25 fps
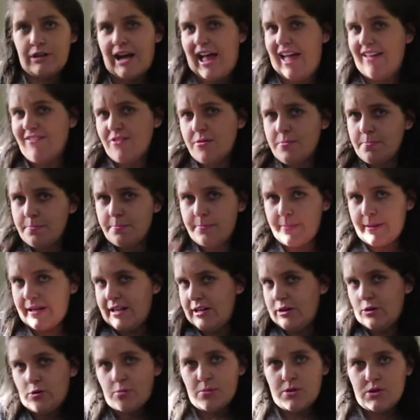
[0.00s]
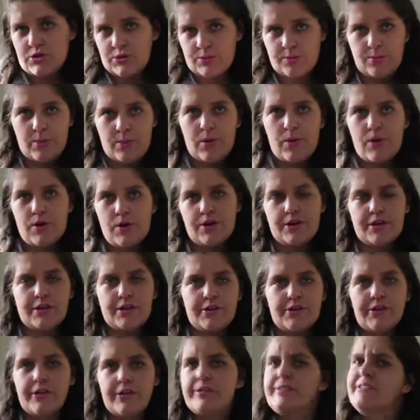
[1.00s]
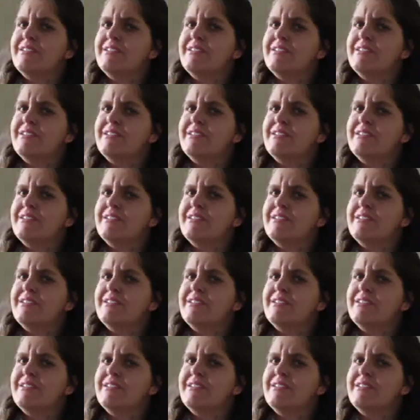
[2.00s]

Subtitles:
I haven't been almost murdered.